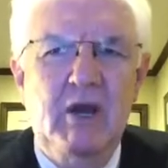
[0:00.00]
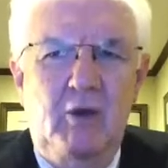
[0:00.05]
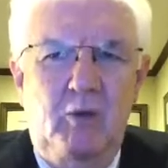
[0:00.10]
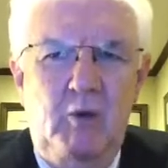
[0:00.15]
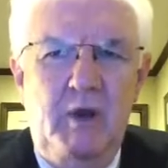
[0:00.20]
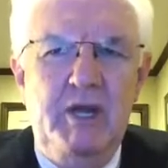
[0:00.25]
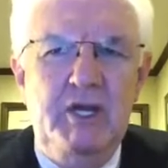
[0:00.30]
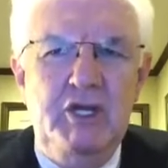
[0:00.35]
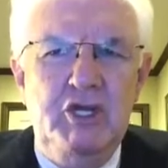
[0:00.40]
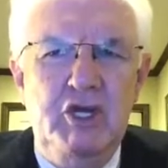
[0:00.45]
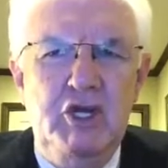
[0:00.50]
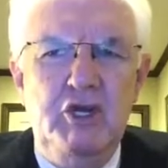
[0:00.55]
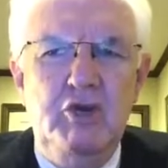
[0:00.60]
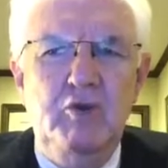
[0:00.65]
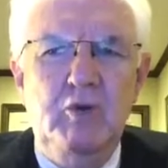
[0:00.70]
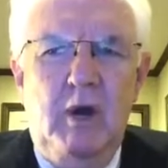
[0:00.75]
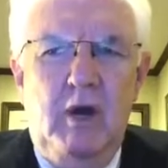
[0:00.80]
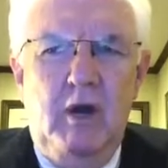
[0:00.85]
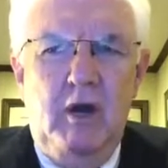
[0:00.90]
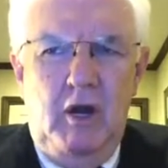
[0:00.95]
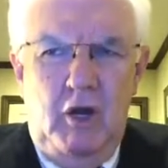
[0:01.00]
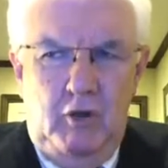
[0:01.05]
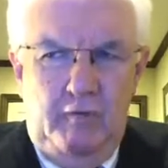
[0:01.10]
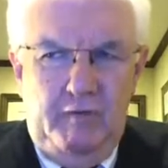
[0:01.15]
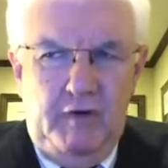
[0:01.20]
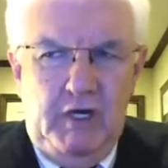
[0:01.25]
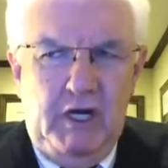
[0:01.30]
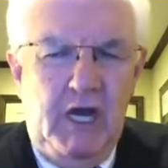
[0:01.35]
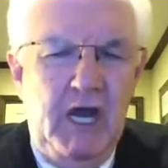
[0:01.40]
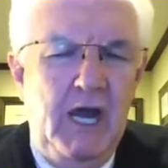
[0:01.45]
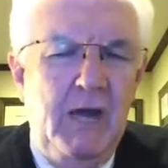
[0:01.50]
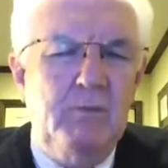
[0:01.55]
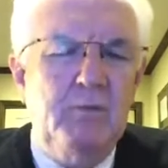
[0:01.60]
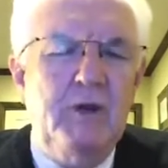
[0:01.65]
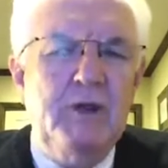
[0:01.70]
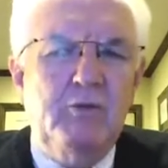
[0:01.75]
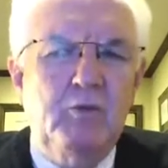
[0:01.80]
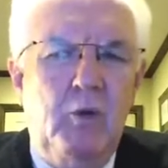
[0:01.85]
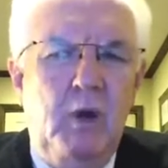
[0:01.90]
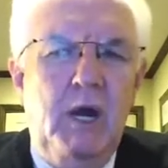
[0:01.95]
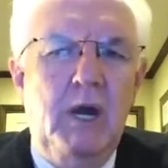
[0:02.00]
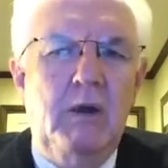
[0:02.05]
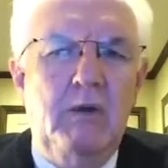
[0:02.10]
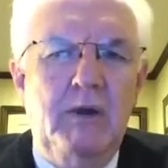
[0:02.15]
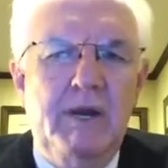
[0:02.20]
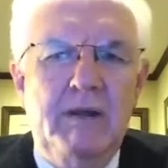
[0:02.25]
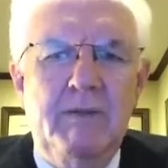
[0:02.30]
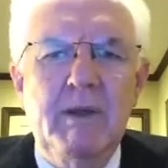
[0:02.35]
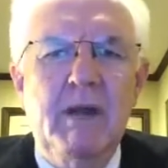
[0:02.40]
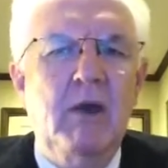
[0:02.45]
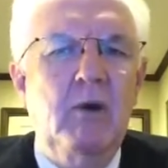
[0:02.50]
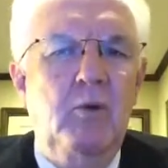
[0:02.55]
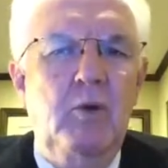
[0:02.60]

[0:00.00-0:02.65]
When you are overcome with worry,